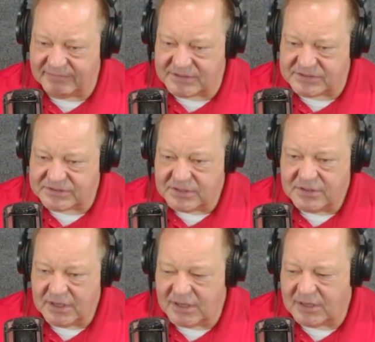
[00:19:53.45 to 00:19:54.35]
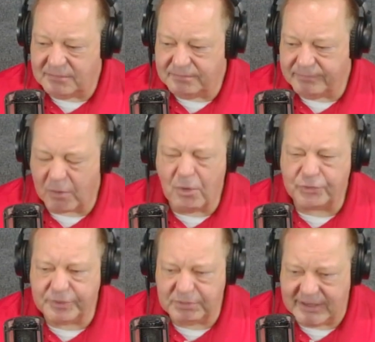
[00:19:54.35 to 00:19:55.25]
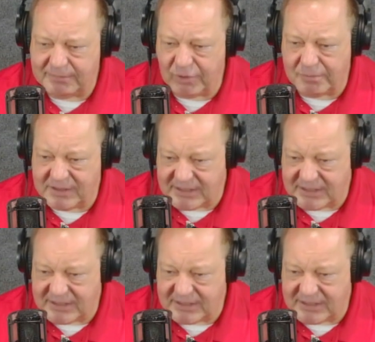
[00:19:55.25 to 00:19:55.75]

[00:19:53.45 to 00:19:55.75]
That's our multi-plan, pardon me, that's